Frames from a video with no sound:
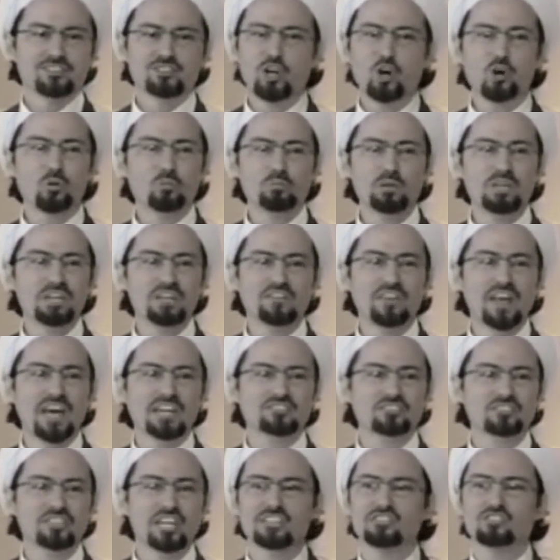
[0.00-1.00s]
Don't be in
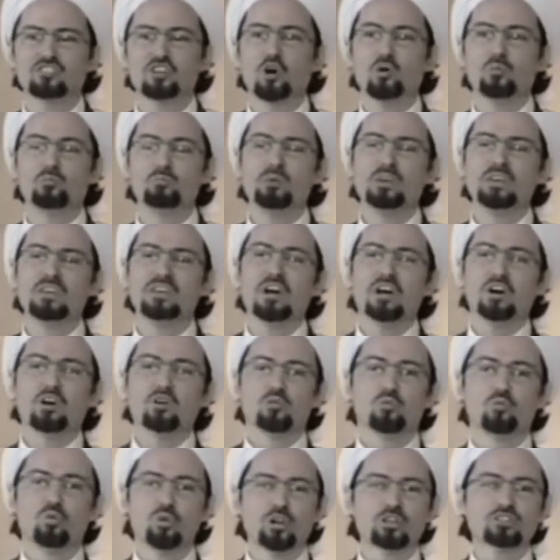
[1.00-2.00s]
that state. Don't be
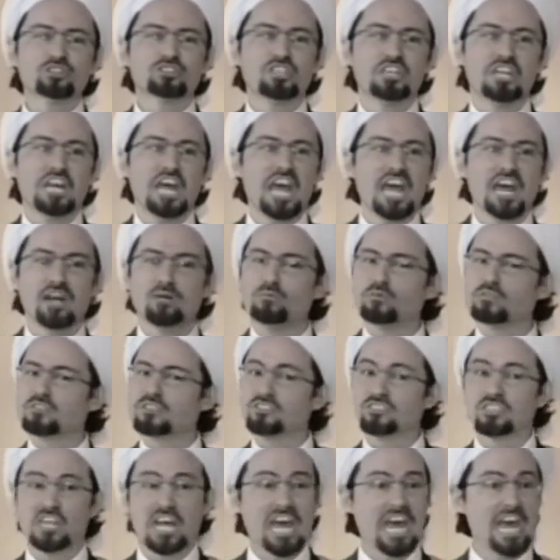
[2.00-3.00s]
worse than animals,
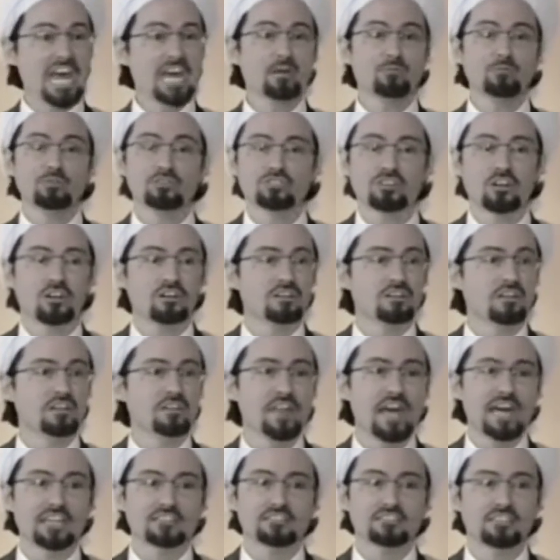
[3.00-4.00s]
because animals aren't
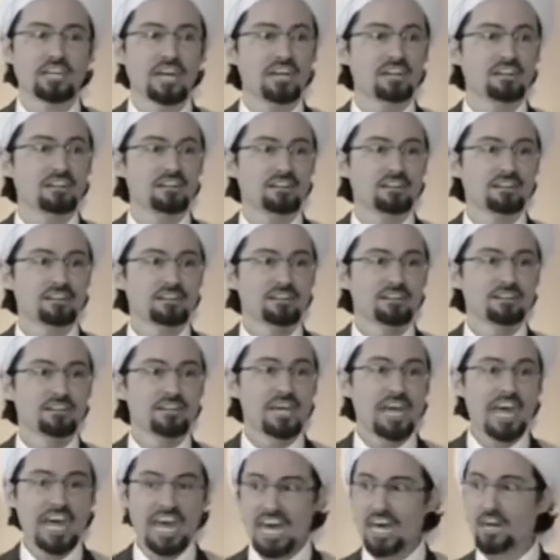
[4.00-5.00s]
in that state.
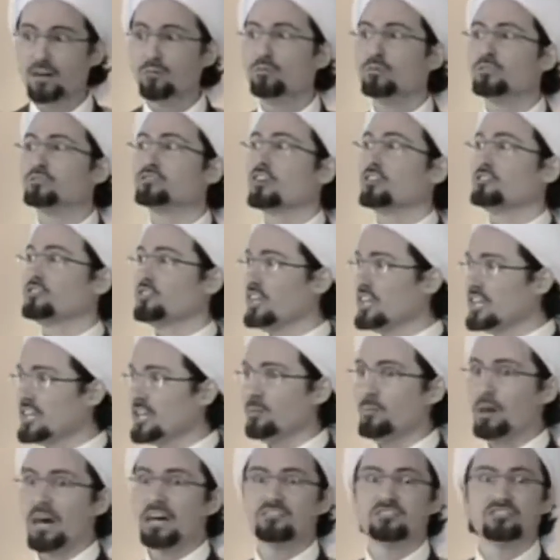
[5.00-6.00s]
Animals are
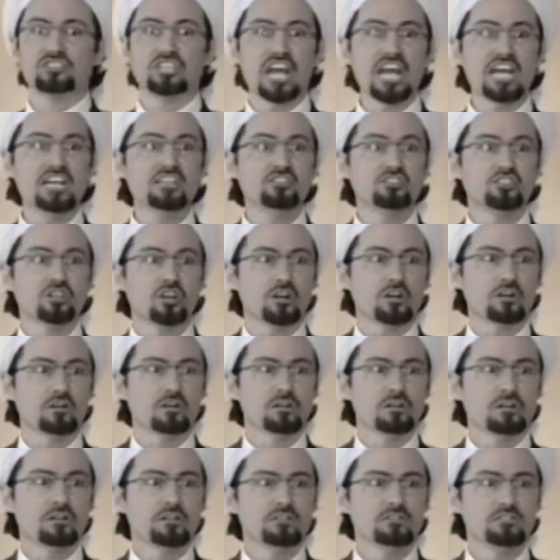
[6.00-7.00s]
thinking about danger.
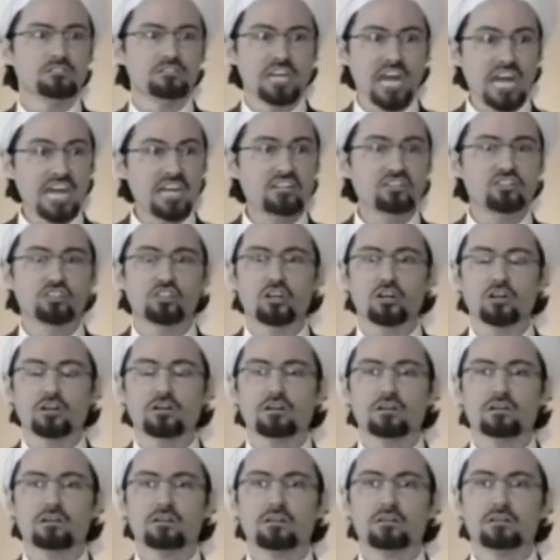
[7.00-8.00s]

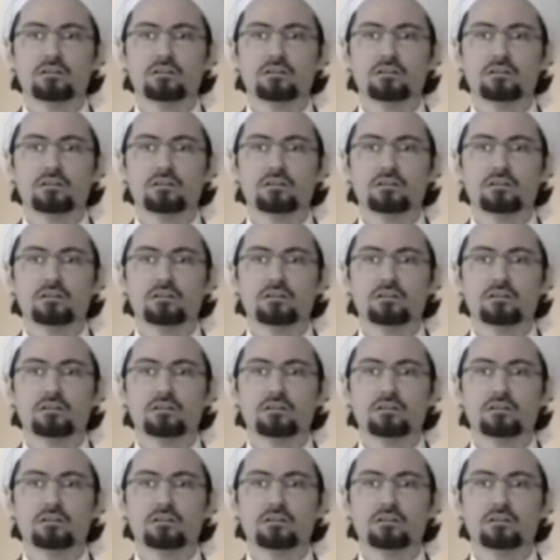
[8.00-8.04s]
Danger.